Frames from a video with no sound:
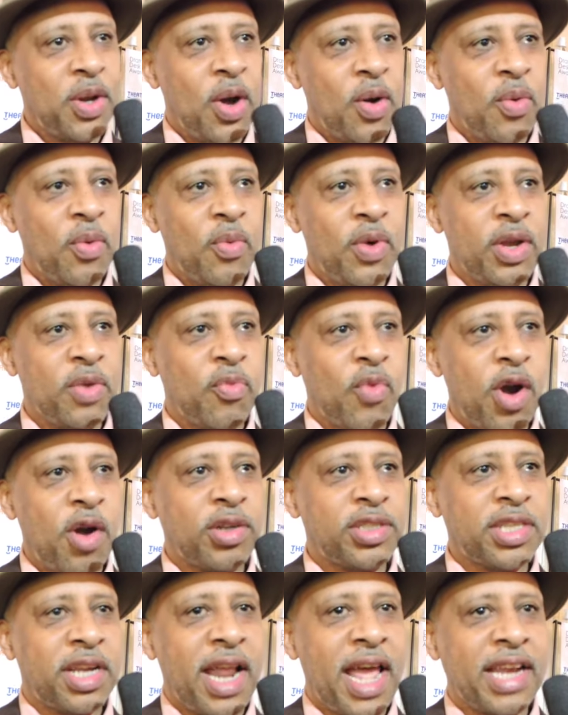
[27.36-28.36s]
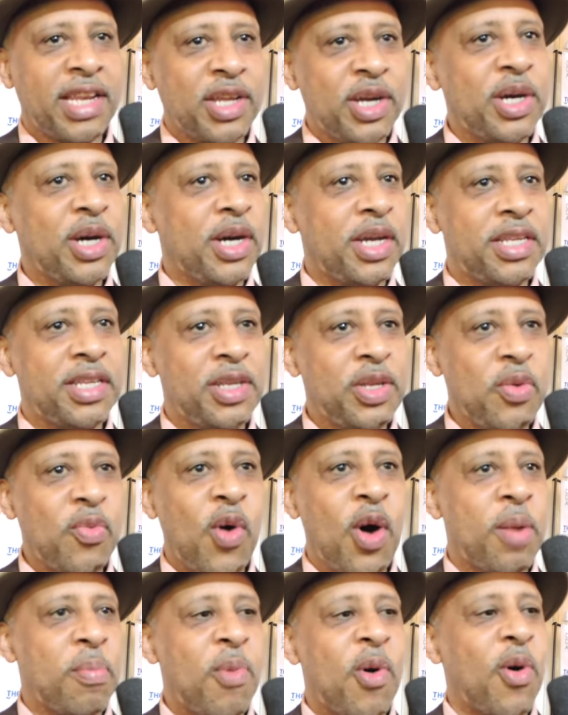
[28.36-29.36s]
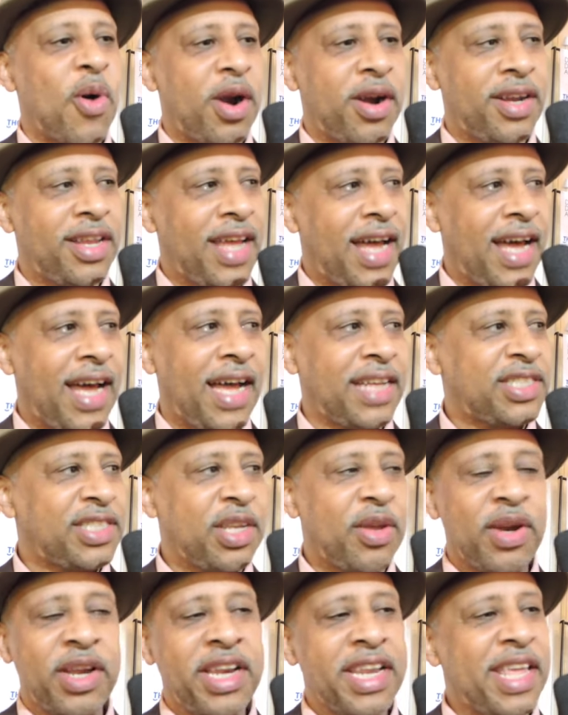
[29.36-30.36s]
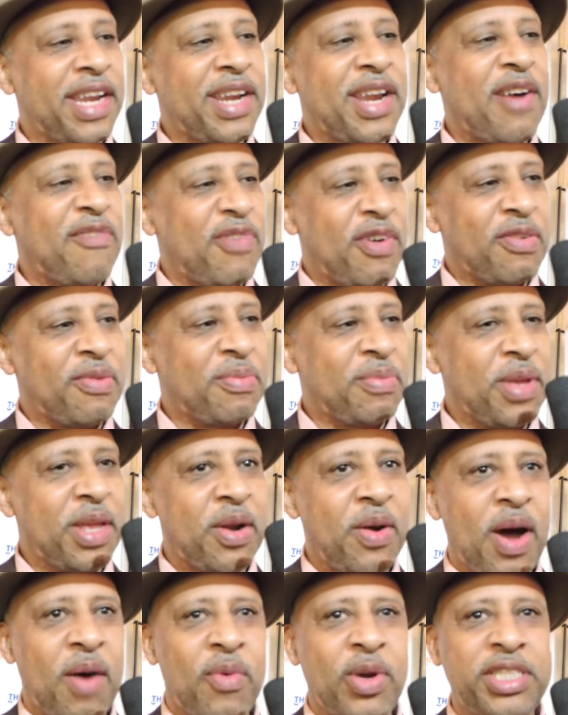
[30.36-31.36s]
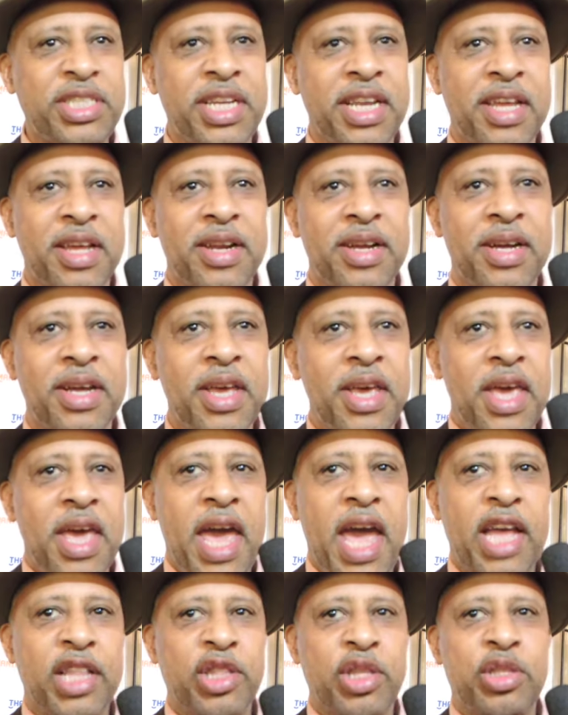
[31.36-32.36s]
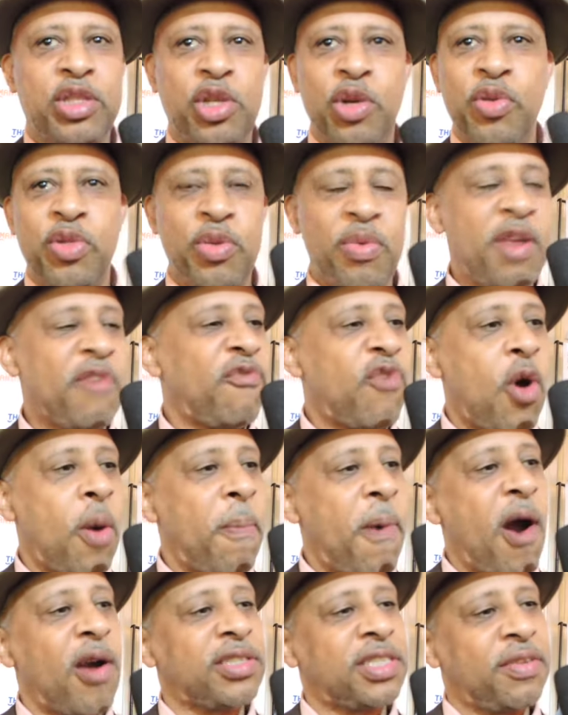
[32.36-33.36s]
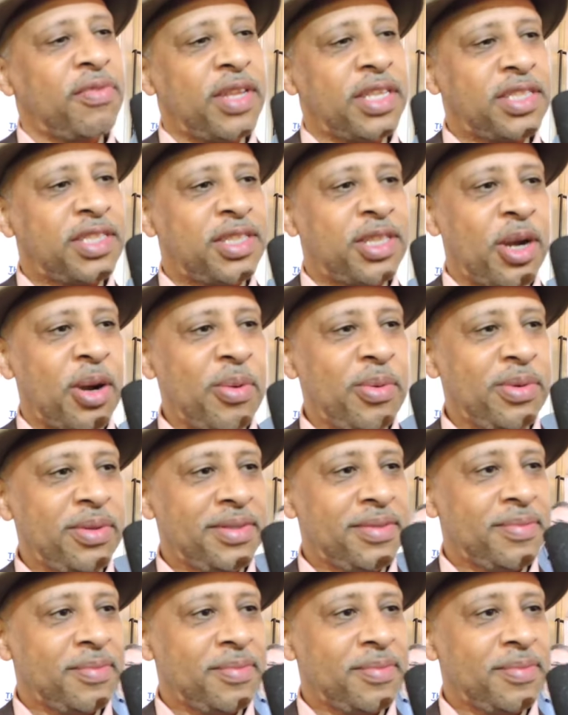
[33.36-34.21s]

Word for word: you know, when words are that good, you want more. I, I still didn't get enough of them. You know, I wish he could have had two, three, four parts of this show.